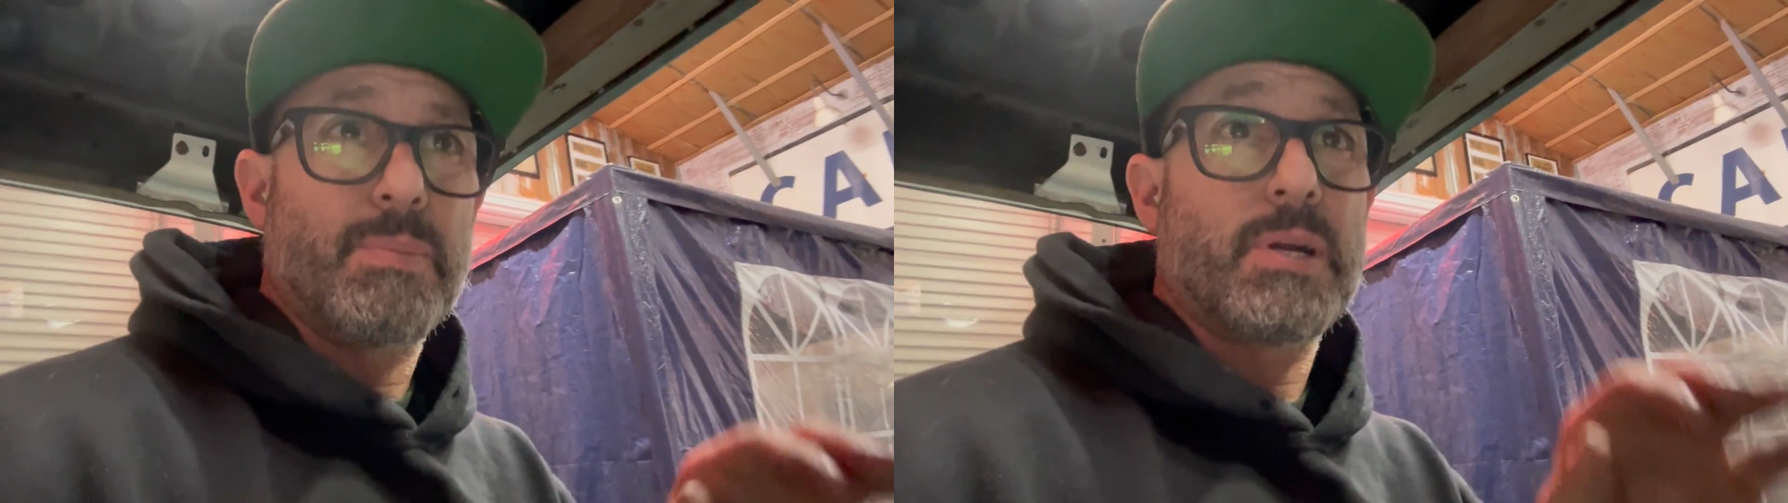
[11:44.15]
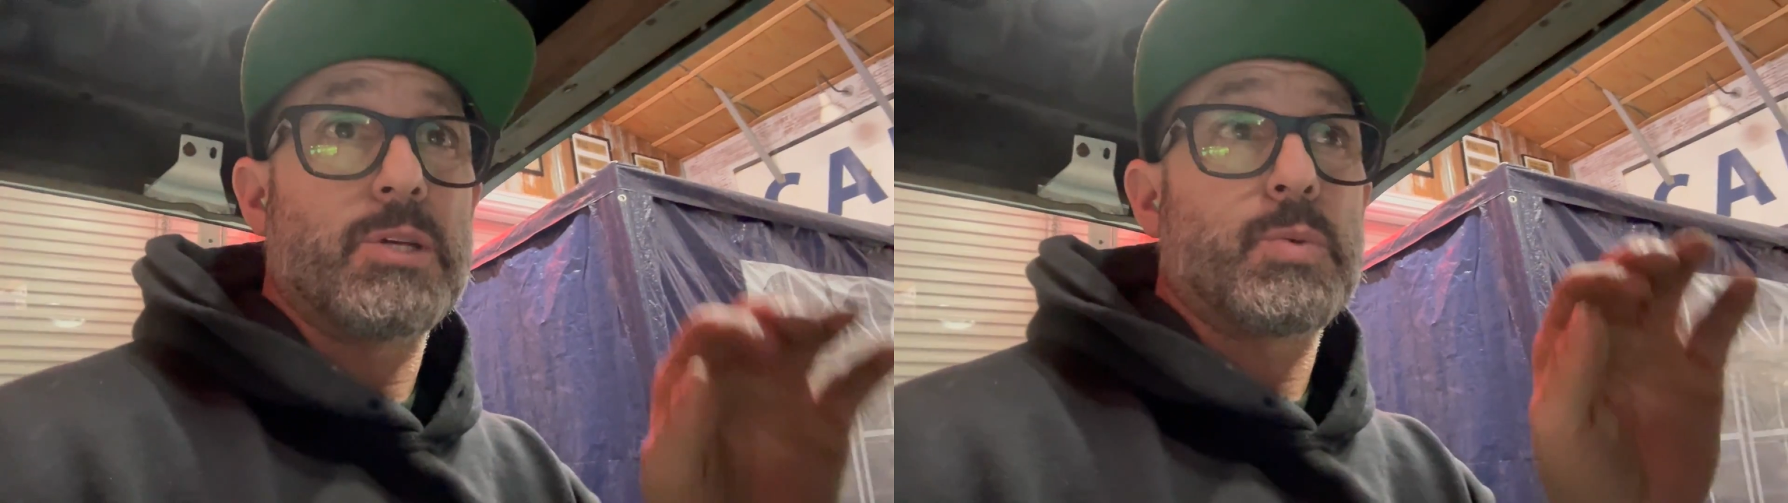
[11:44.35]

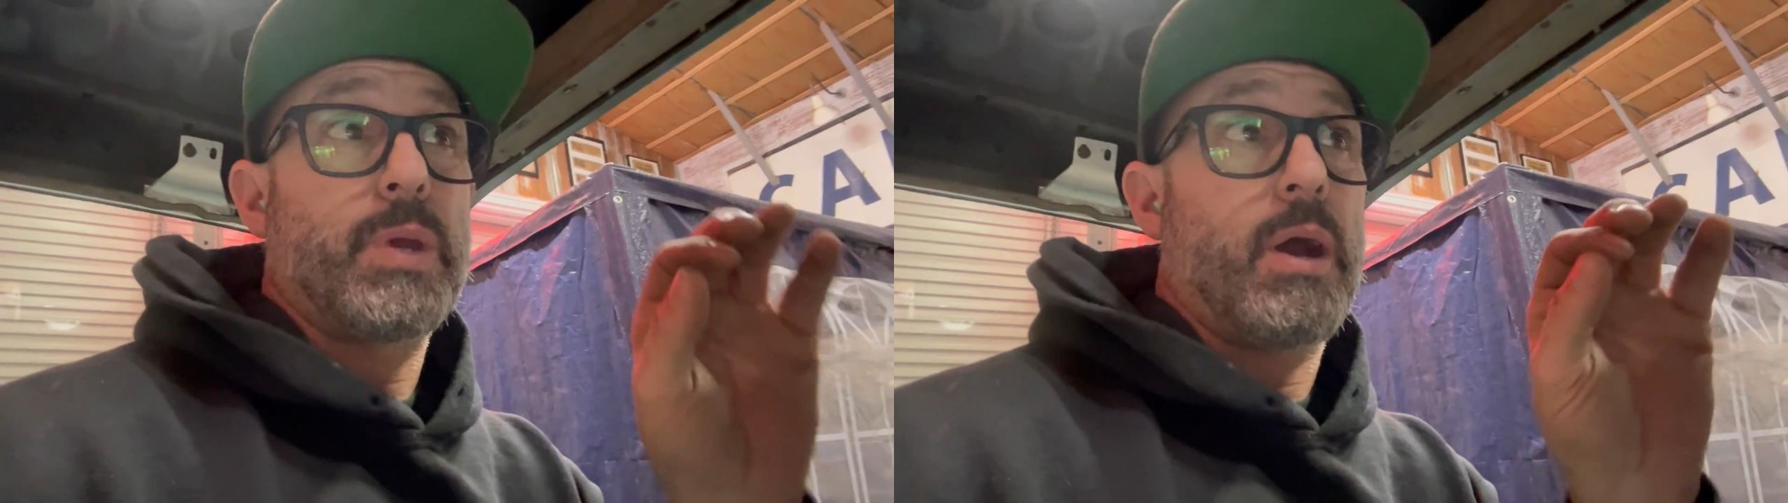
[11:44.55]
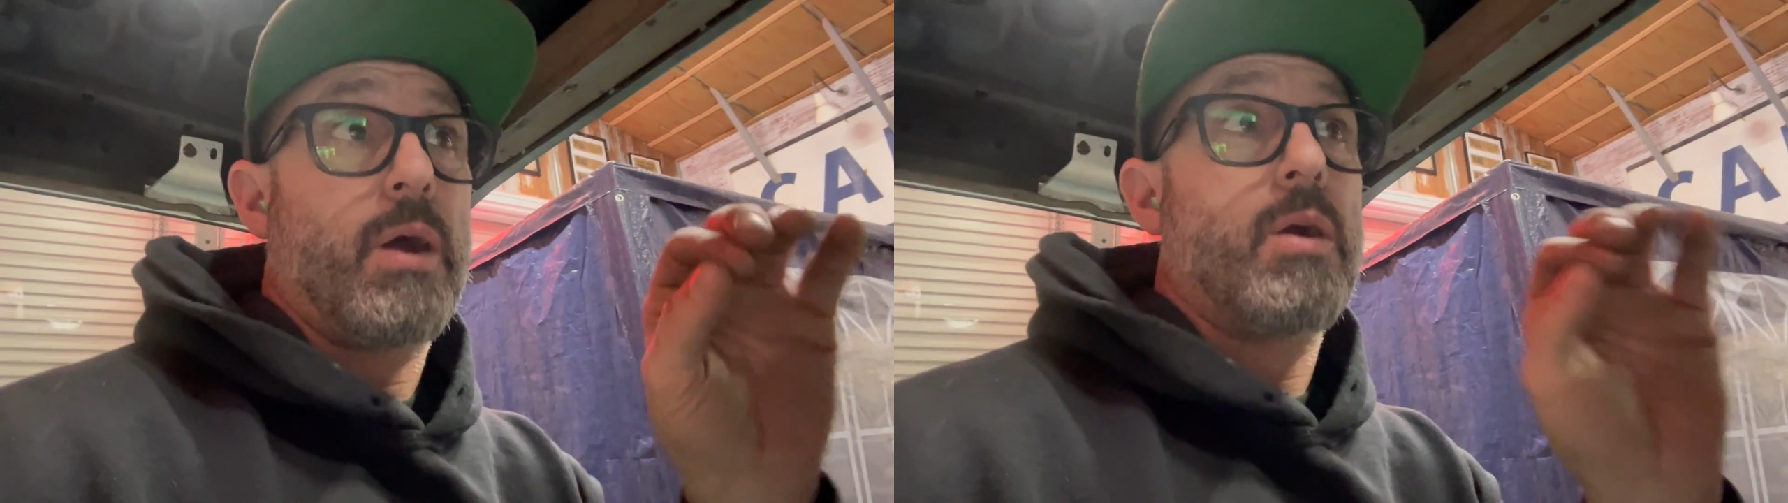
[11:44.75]
because
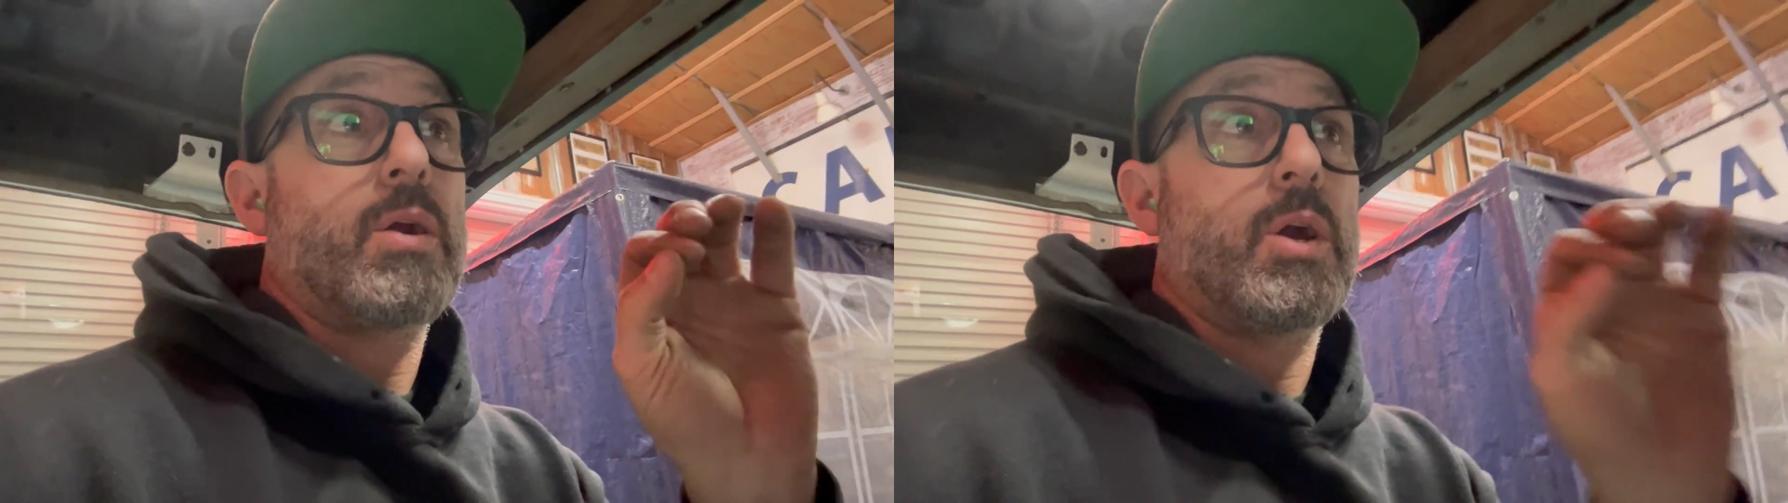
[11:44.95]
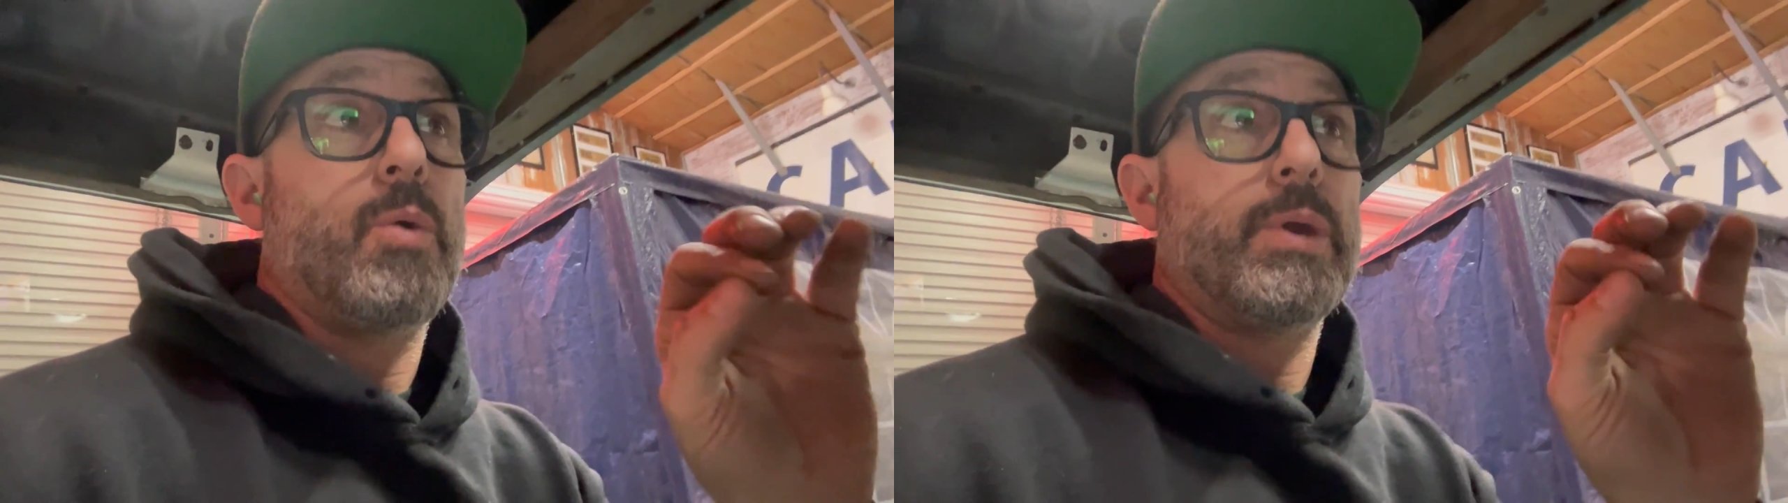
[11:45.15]
we are
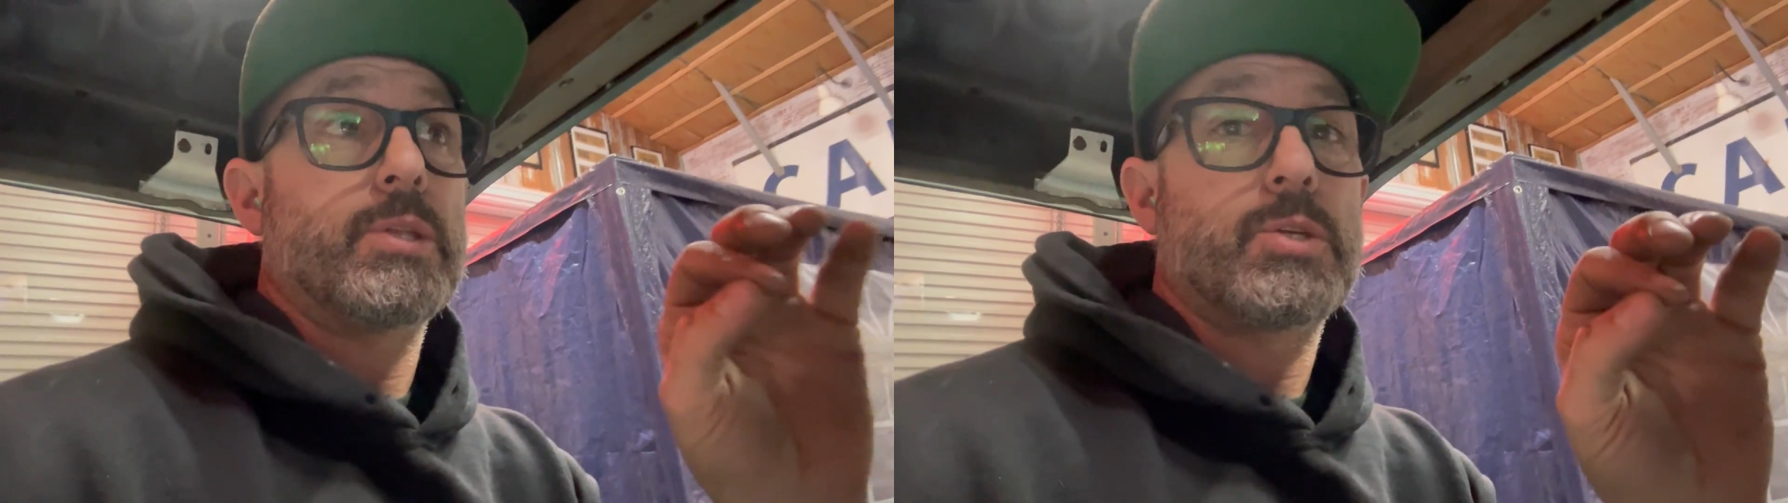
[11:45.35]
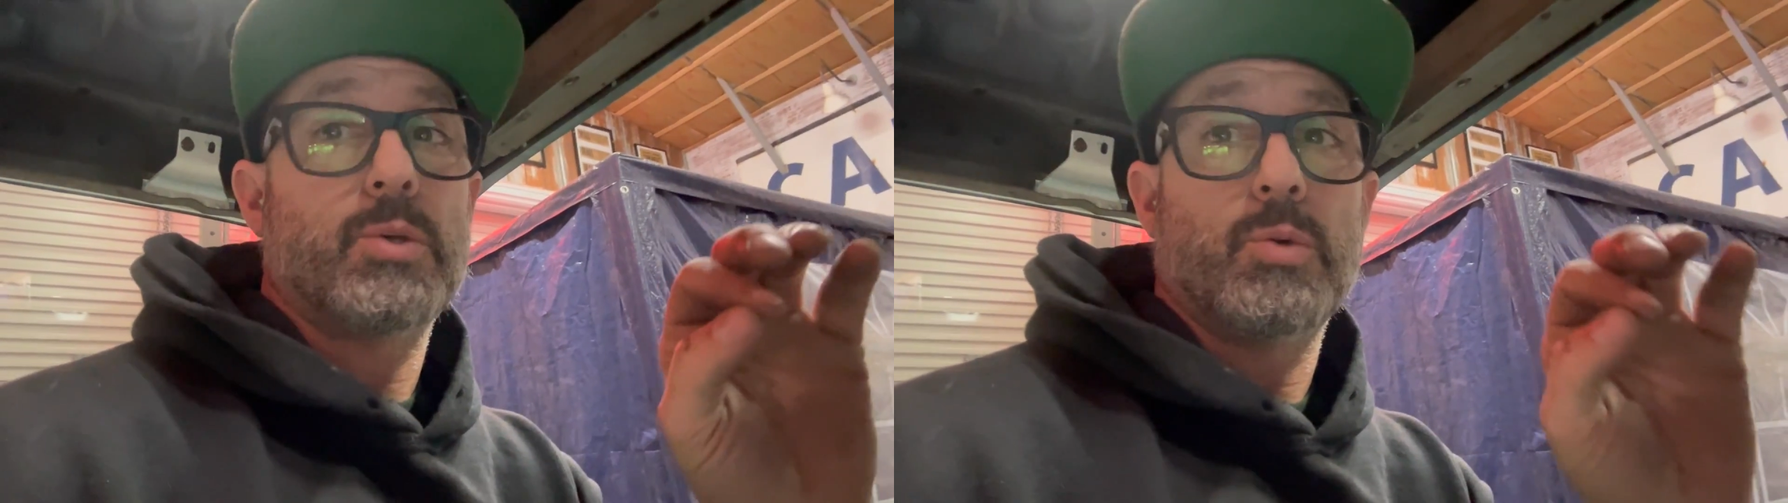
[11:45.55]
going
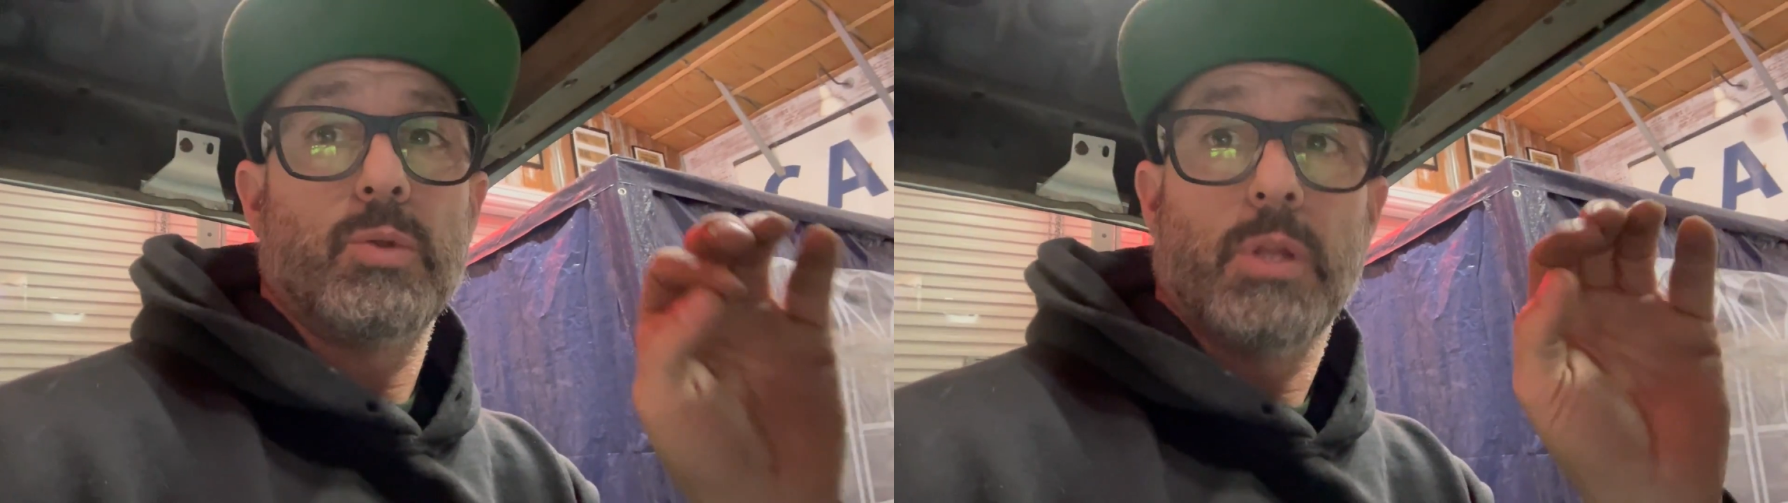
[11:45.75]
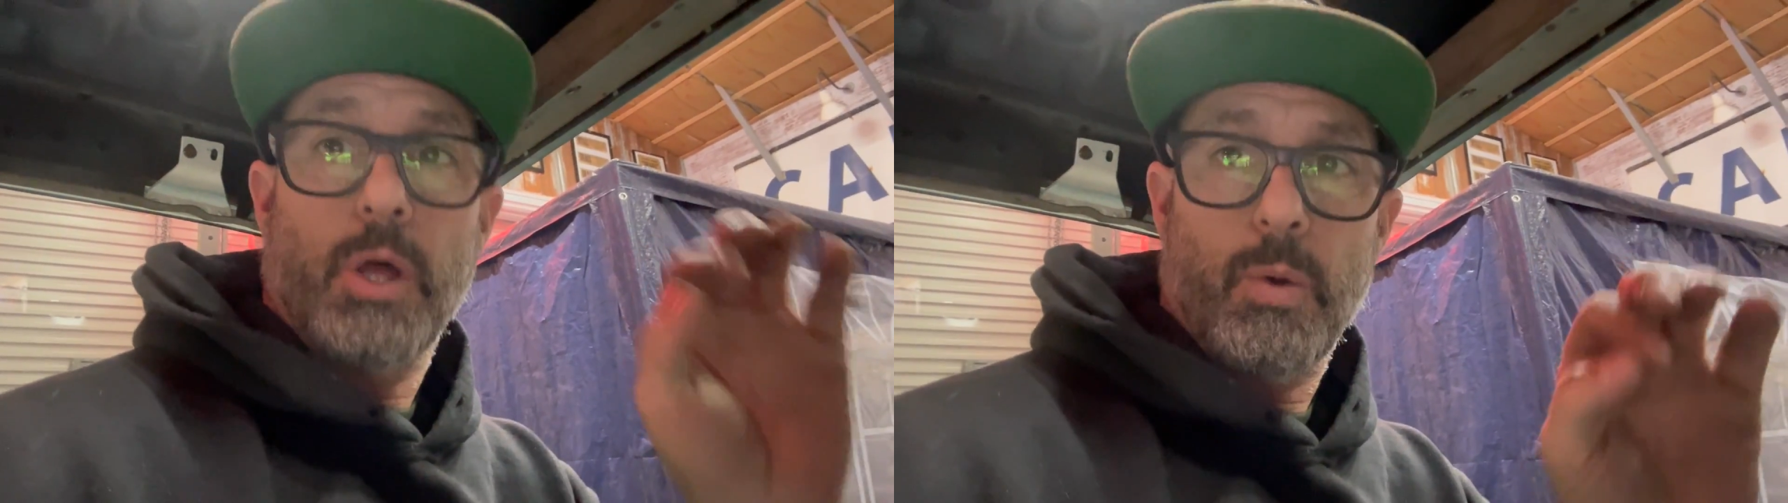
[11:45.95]
to
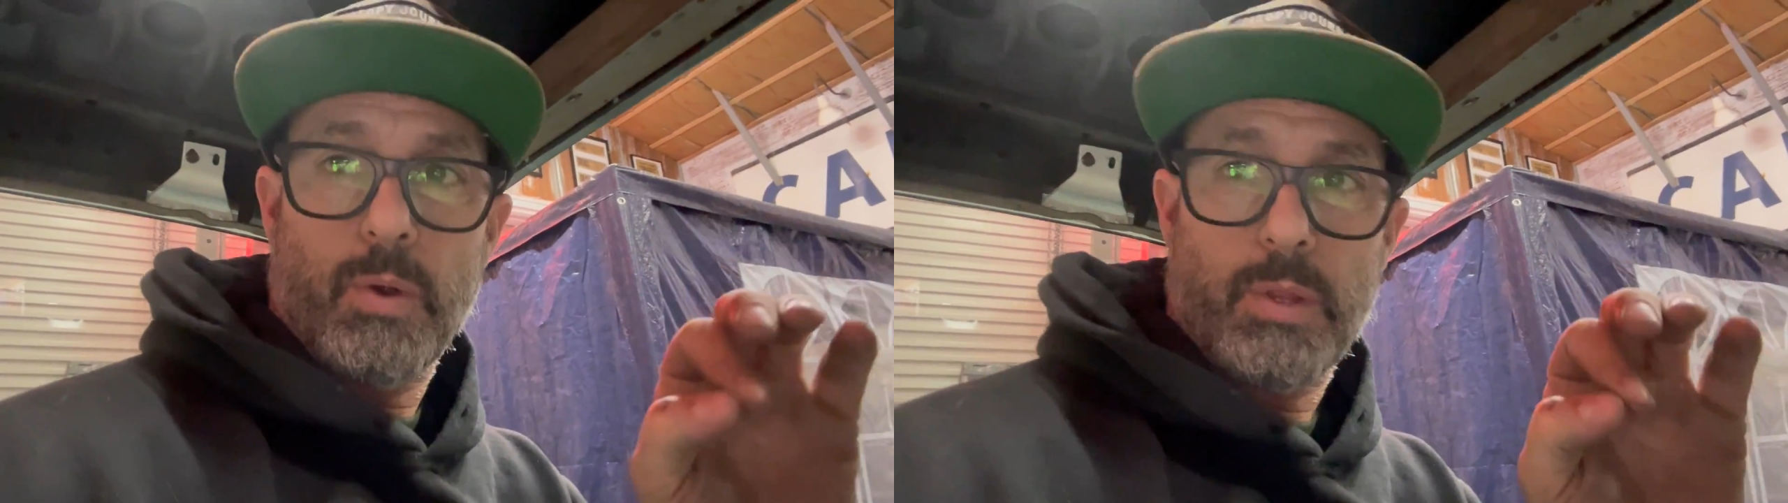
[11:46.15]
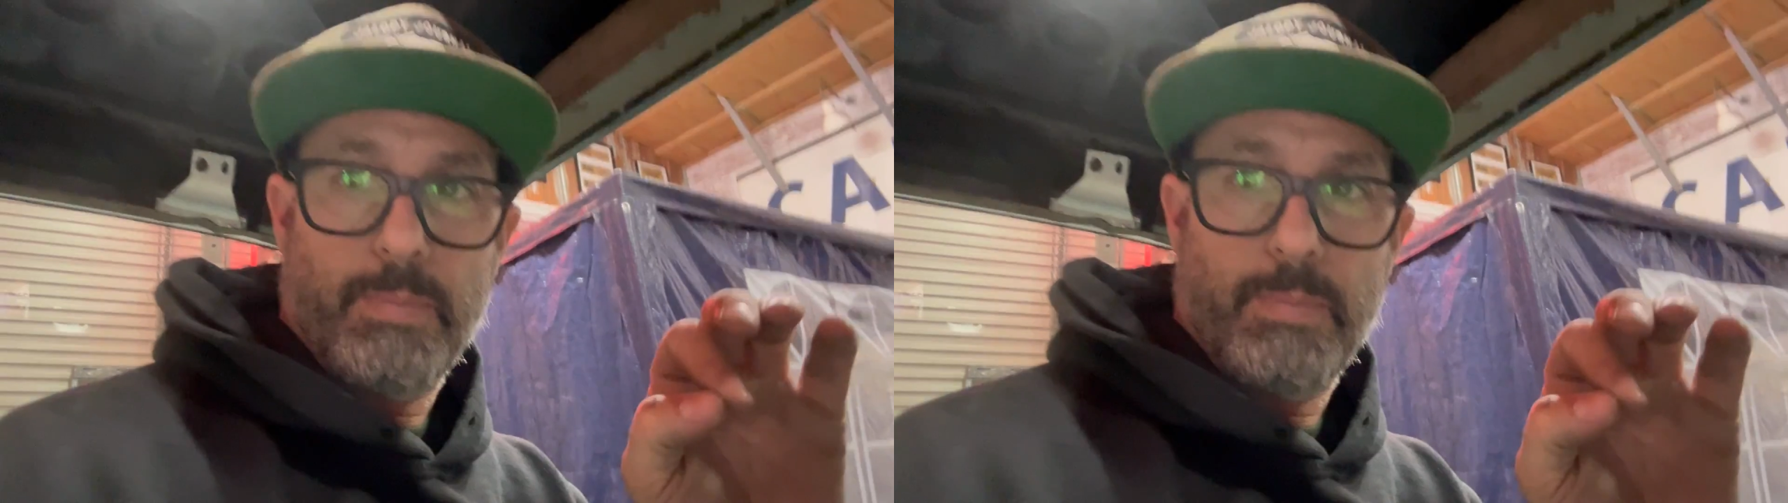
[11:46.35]
lower